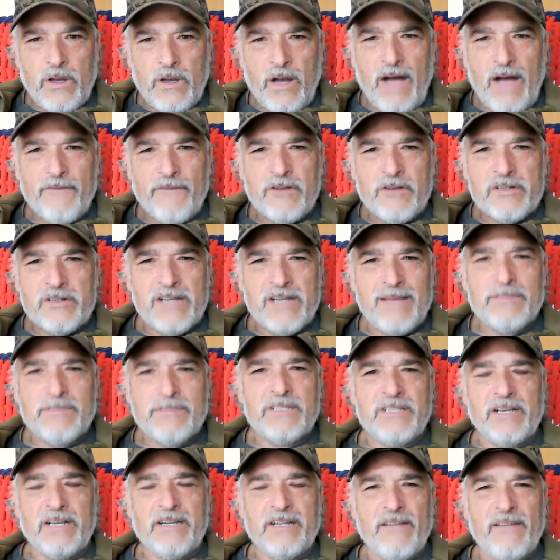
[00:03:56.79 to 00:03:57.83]
oftentimes a
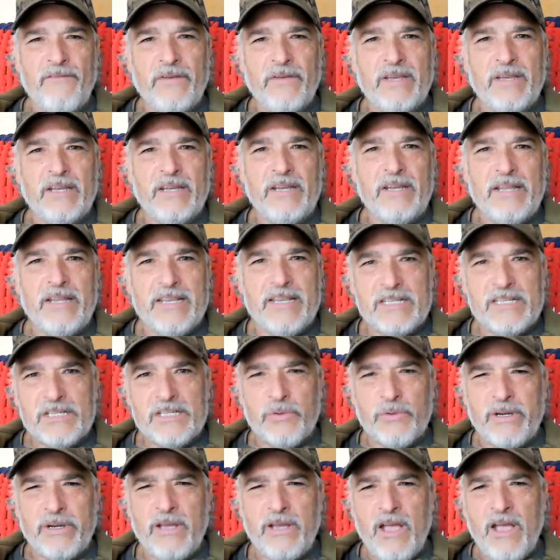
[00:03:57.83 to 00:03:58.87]
significant
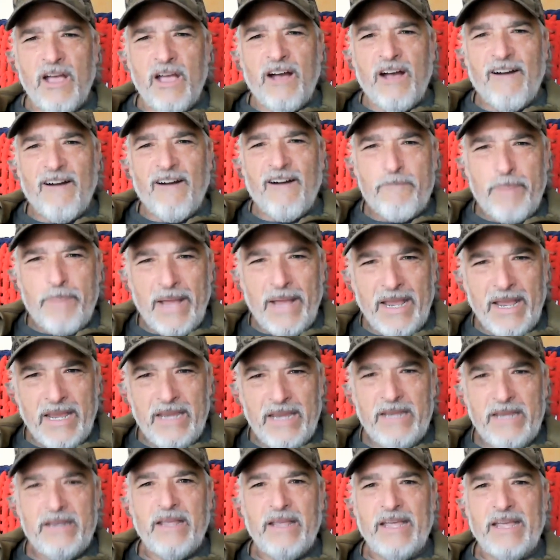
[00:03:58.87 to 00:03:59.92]
history of
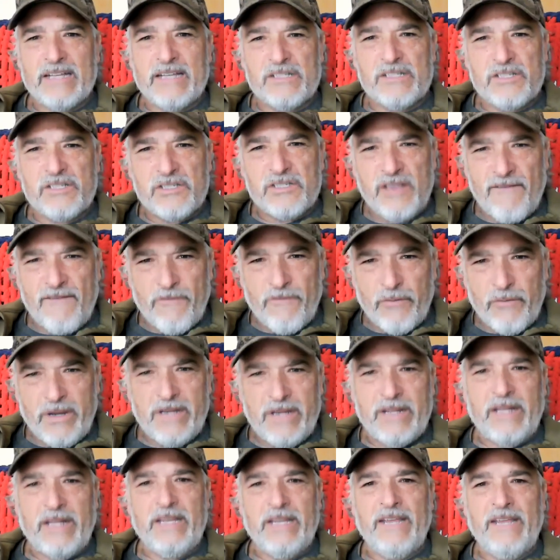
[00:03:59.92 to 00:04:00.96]
pain and
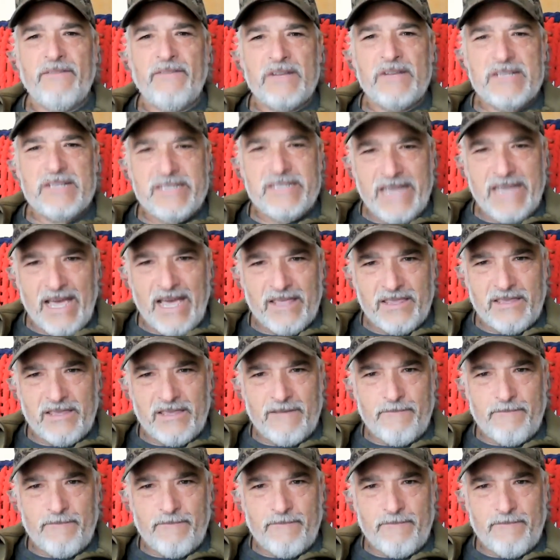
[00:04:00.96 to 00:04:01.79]
suffering and even death.